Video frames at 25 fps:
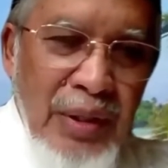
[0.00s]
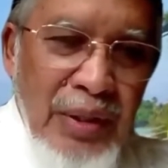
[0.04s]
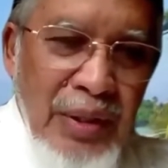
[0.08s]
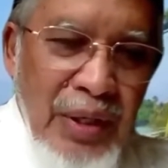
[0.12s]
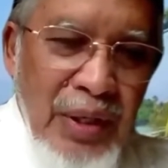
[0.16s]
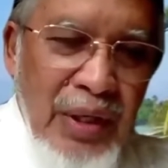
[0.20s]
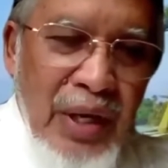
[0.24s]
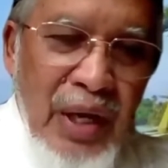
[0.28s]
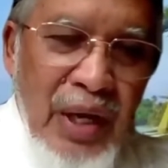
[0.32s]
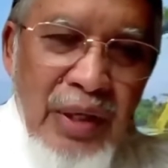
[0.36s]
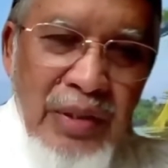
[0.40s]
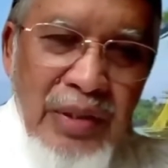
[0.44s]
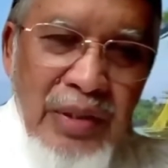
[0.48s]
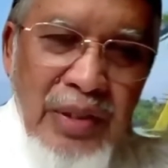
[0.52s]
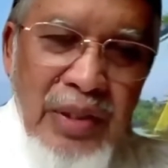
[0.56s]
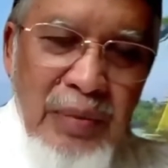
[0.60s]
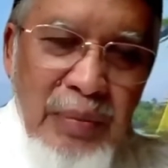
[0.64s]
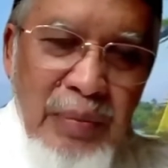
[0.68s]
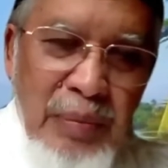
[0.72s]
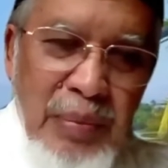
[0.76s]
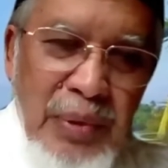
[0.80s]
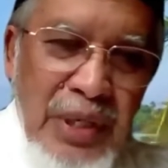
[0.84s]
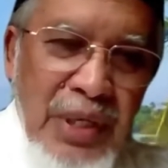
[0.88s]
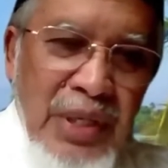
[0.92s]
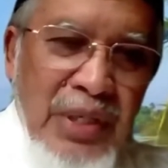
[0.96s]
Dick, I
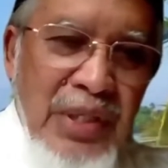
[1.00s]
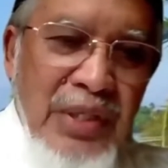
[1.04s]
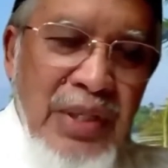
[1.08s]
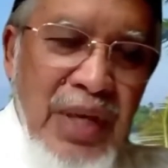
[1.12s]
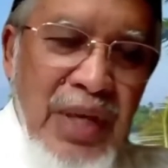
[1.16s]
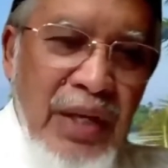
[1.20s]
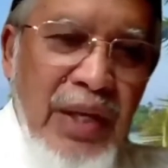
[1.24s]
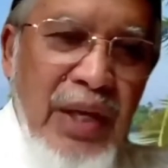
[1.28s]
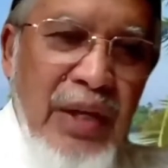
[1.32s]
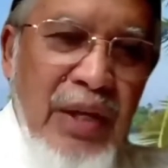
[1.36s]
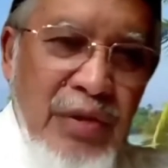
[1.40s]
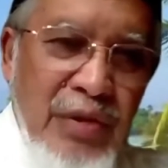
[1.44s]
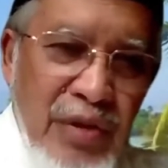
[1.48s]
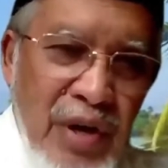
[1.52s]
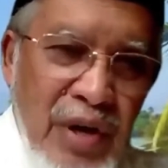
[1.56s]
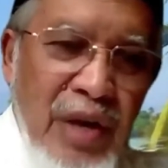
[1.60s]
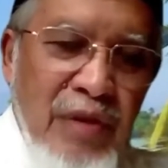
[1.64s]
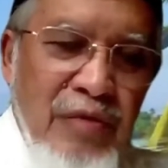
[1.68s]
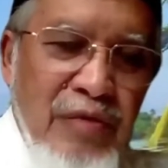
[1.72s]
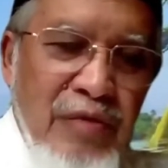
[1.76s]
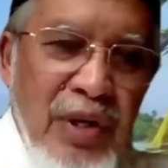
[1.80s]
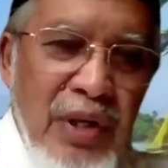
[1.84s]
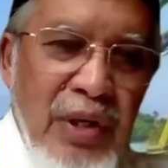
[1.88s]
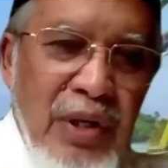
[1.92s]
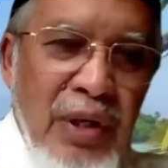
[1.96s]
said, please get a
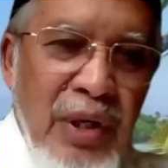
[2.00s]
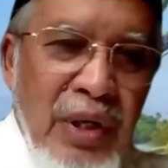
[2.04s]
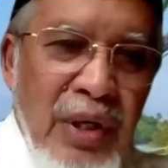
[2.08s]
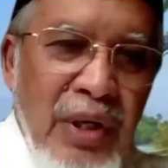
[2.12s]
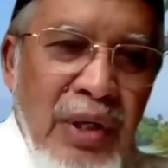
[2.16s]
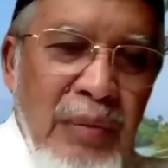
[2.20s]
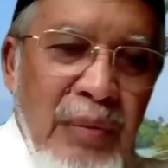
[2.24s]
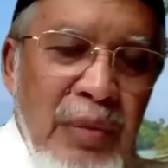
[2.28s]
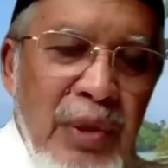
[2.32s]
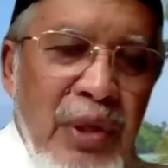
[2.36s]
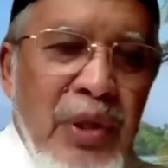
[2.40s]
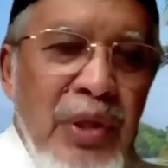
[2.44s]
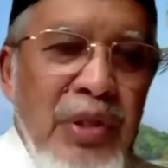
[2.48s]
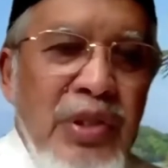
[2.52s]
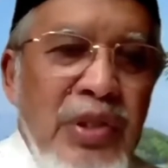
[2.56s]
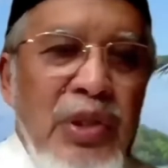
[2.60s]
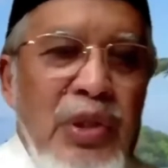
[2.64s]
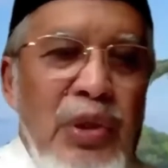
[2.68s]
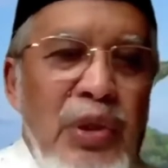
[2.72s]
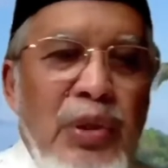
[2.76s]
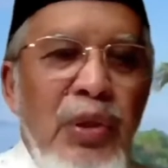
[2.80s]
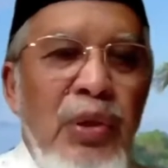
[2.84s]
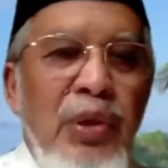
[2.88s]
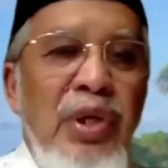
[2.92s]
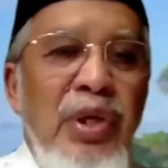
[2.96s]
driver, because,
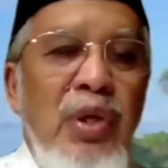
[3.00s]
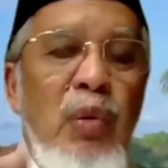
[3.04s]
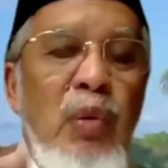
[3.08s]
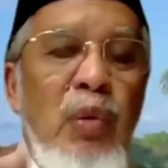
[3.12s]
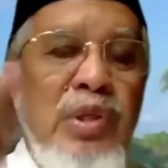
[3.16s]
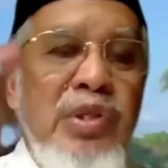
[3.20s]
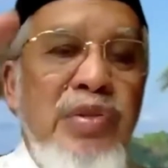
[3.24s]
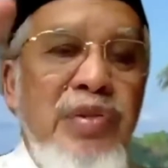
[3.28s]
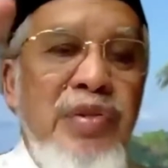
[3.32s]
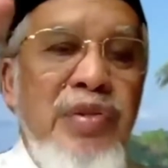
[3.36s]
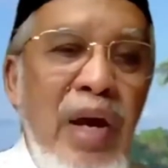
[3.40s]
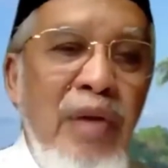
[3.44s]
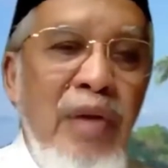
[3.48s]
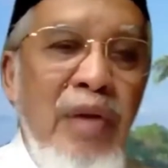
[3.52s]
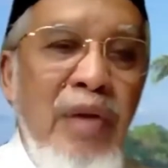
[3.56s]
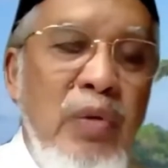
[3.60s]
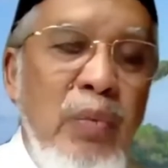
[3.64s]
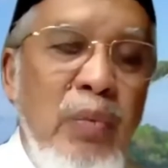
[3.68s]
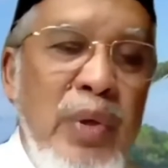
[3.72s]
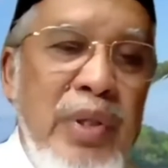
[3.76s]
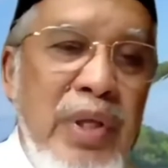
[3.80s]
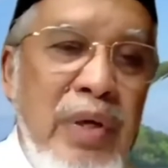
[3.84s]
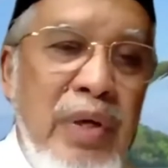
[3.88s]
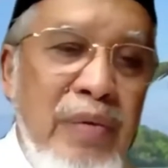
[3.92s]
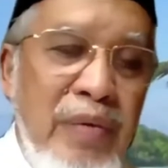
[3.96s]
you know, he was
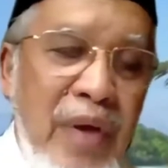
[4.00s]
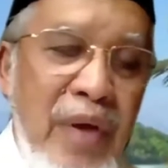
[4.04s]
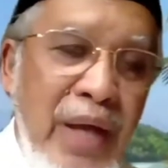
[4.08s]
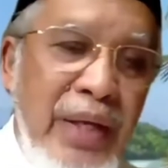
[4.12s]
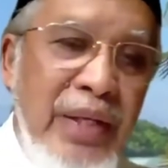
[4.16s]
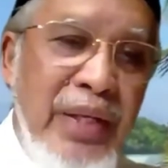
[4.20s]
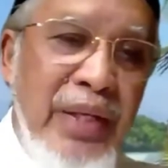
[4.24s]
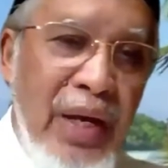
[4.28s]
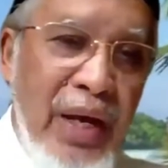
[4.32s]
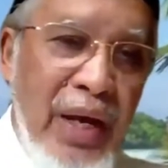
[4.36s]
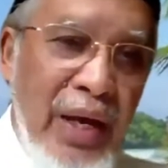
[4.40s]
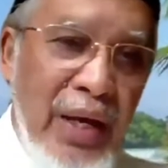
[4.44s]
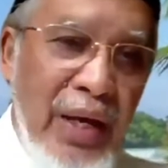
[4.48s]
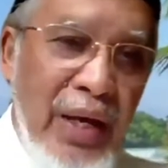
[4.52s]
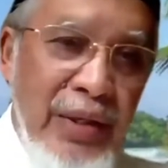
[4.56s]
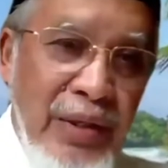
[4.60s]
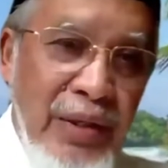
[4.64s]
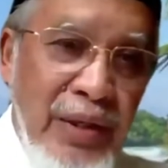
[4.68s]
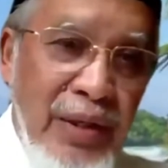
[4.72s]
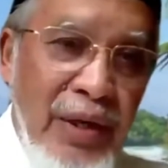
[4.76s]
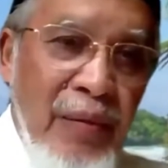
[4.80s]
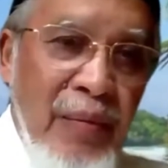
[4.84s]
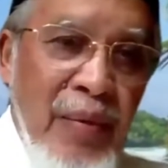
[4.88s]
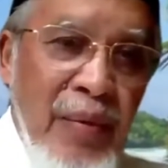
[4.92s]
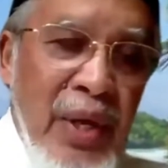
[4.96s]
driving with the right
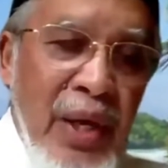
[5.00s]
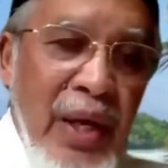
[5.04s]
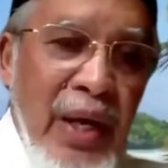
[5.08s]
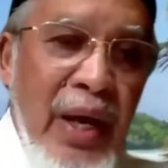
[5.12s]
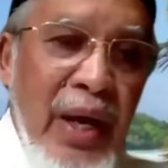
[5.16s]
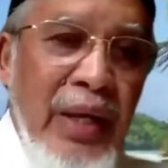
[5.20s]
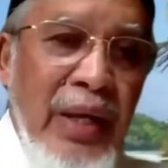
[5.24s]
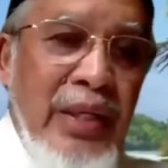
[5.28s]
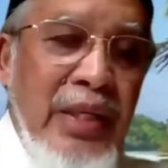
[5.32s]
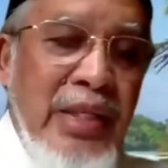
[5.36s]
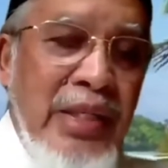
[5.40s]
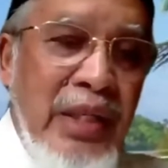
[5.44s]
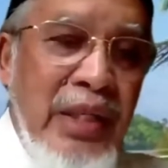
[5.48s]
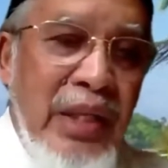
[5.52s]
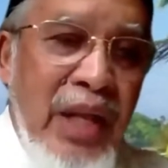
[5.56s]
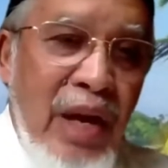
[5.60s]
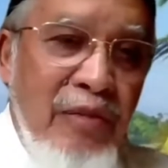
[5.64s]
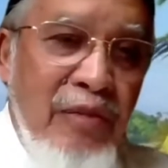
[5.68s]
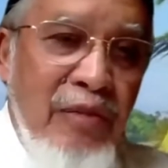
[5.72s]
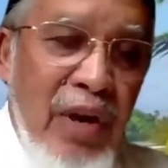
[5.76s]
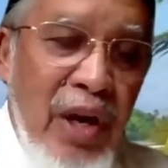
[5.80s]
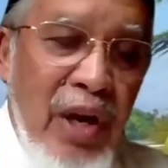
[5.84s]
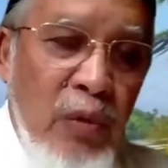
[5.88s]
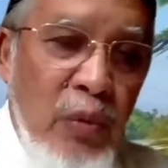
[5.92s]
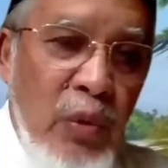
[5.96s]
hand and his
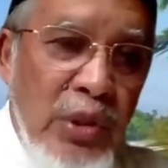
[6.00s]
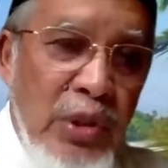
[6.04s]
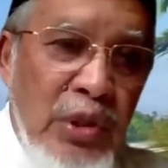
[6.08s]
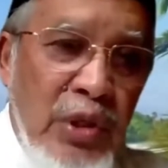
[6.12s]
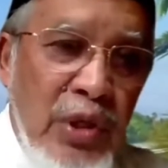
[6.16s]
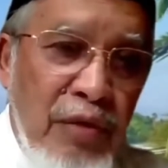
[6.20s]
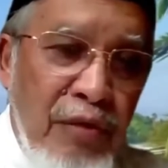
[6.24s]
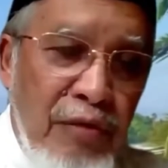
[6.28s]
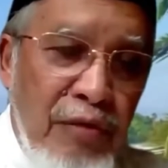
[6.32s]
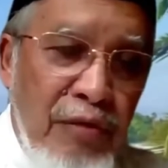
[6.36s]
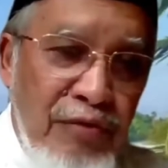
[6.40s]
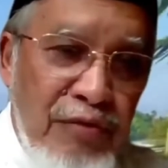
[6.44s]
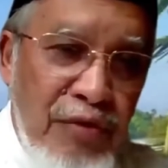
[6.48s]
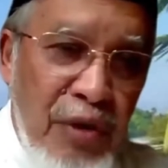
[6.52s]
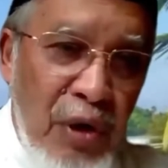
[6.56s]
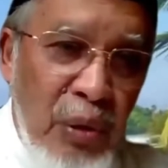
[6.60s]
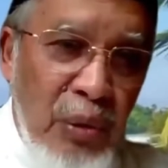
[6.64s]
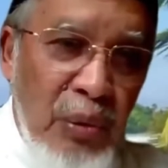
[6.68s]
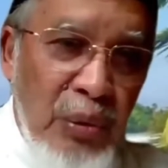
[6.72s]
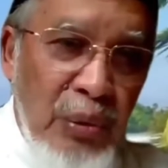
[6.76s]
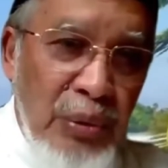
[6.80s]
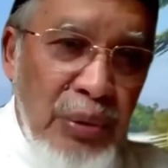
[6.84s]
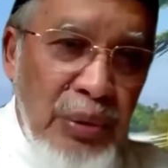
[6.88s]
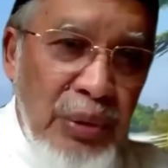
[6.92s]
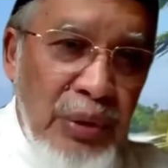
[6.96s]
left hand was at the
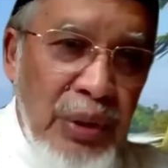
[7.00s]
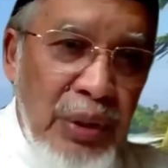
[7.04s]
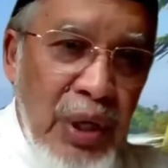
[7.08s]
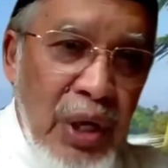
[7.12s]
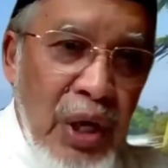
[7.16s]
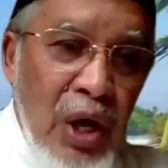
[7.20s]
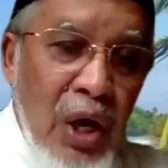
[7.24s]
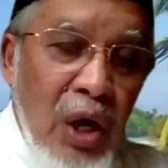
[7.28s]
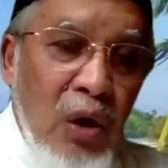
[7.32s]
phone